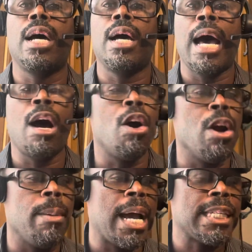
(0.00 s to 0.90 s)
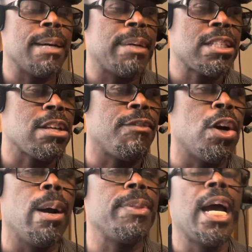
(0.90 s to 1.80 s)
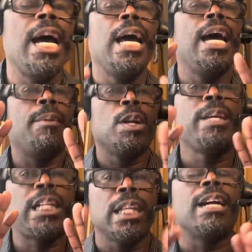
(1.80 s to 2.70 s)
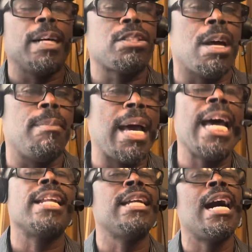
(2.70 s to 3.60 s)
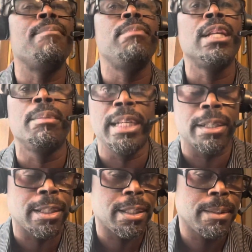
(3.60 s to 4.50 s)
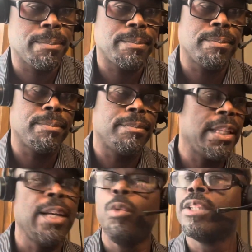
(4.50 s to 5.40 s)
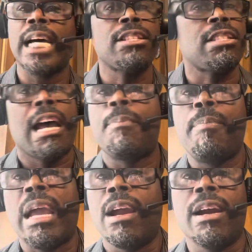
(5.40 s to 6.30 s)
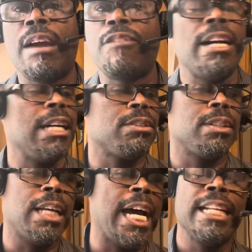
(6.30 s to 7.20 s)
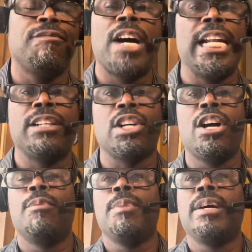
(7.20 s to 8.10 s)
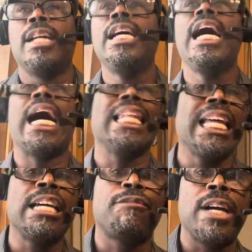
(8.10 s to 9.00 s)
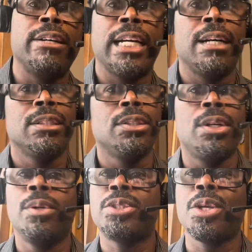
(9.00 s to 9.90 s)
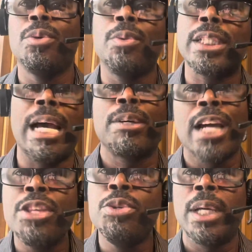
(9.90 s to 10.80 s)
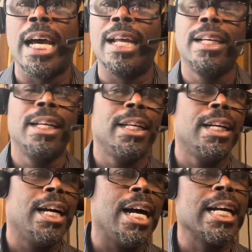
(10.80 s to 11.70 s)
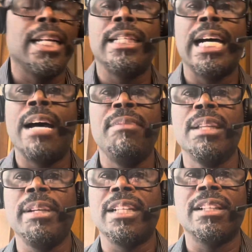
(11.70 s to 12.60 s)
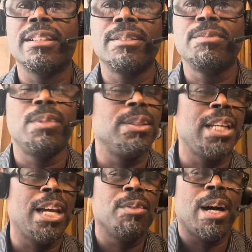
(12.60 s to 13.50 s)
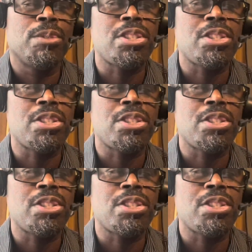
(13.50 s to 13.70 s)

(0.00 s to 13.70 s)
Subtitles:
I kept myself armed. I want to be clear about something. I had a 9mm. It will not stop a bear. I didn't find out the hard way, but I later found out, oh, so what type of gun you got? I got a 9mm. Well, yeah,